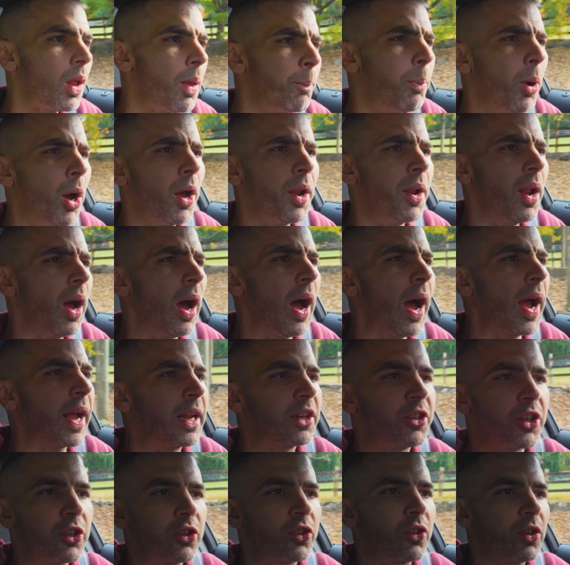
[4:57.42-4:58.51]
But
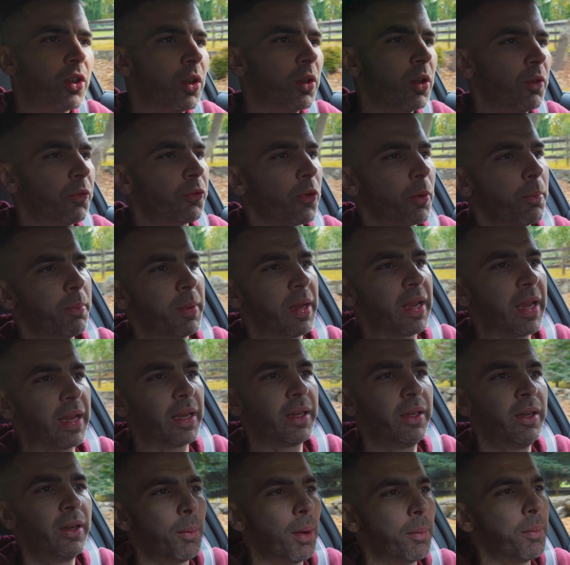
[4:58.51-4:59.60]
for
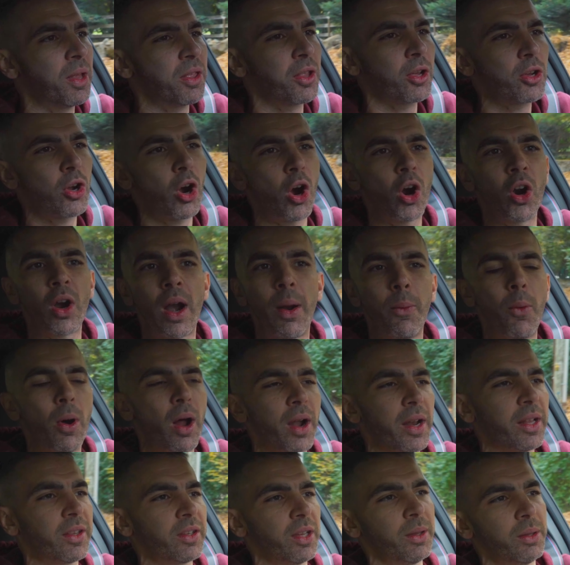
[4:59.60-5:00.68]
me, I'm in the car, I
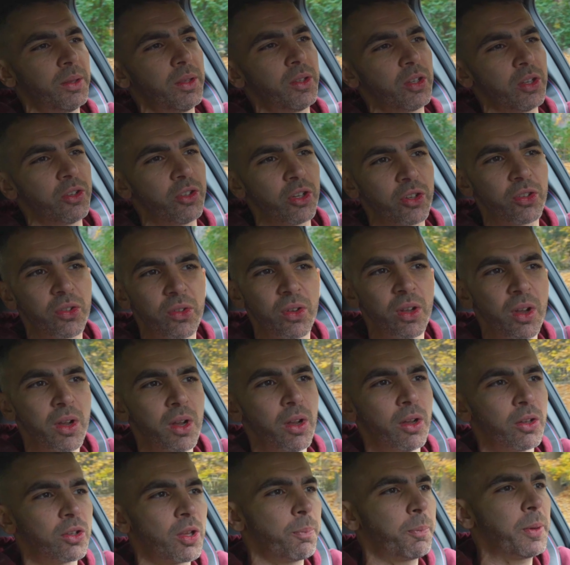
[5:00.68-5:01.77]
want it
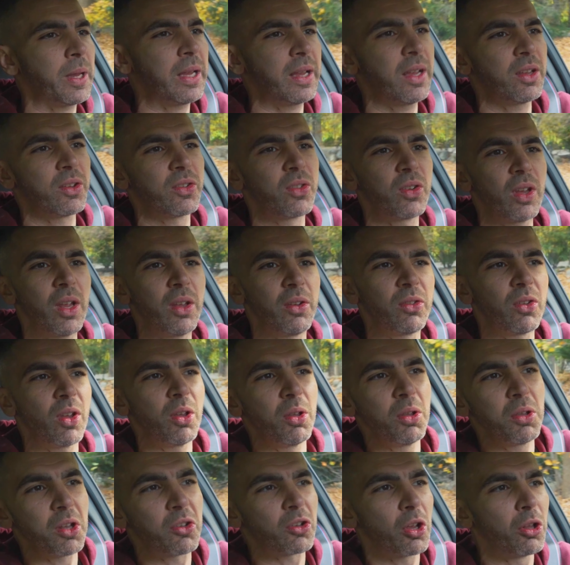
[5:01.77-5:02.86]
to be it's
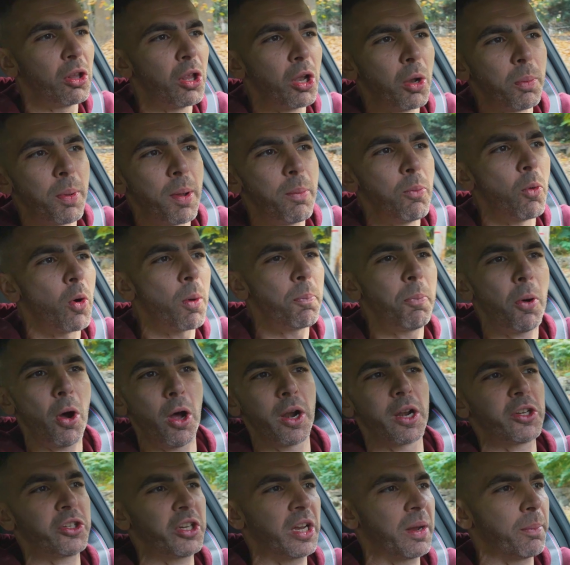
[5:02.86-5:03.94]
a little bit more
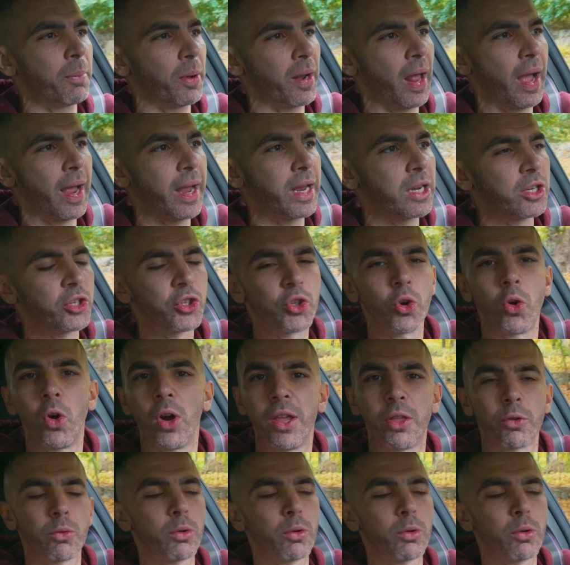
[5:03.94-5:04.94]
punishing, but I enjoy the